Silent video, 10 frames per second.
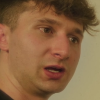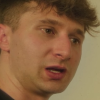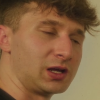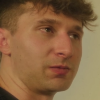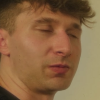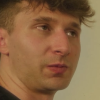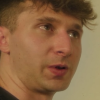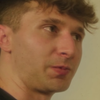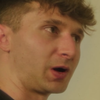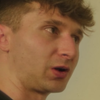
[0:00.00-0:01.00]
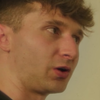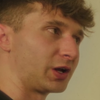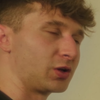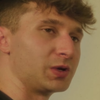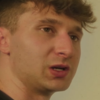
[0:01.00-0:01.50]
And people are like, oh,
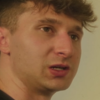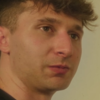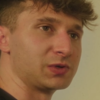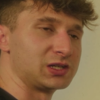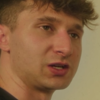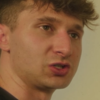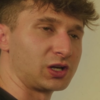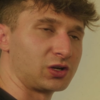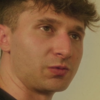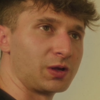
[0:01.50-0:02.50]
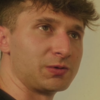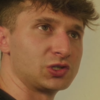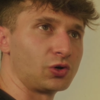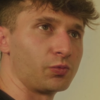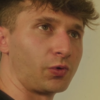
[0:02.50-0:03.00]
that could be a dumb decision. I could have maybe
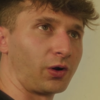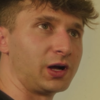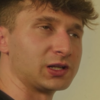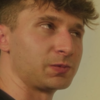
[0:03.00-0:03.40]
sold more LUTs.